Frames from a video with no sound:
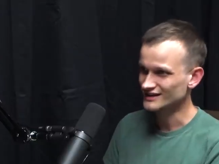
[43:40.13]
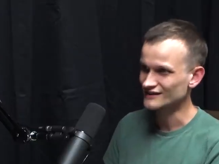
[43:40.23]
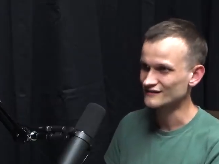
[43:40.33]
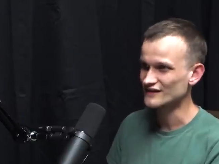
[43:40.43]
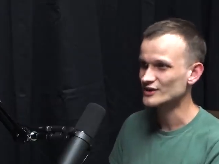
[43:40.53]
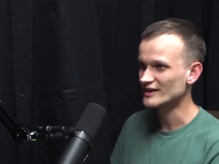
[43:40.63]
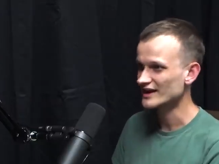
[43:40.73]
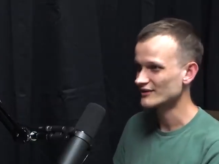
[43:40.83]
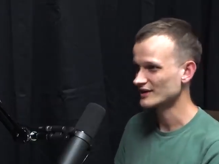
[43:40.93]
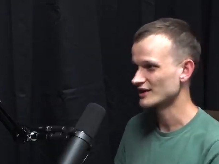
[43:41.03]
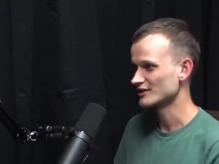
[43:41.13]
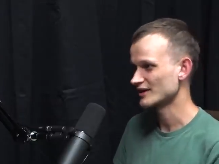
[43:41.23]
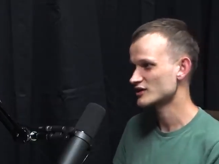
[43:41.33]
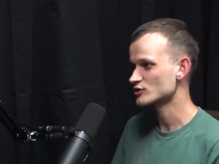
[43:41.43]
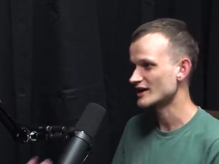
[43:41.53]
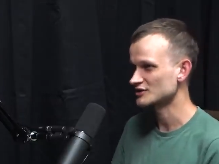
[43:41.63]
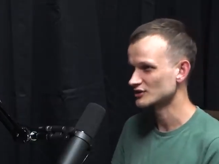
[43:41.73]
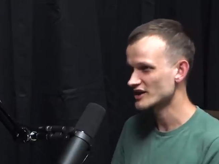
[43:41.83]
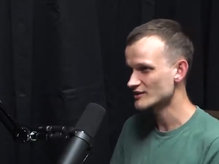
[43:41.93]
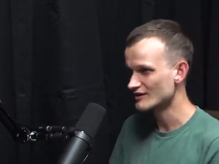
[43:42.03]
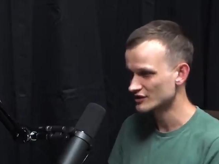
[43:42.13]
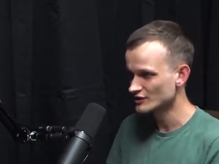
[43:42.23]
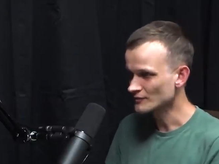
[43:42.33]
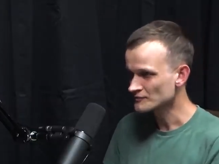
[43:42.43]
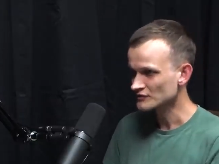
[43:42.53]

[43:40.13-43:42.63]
in figuring out how to extract all this revenue.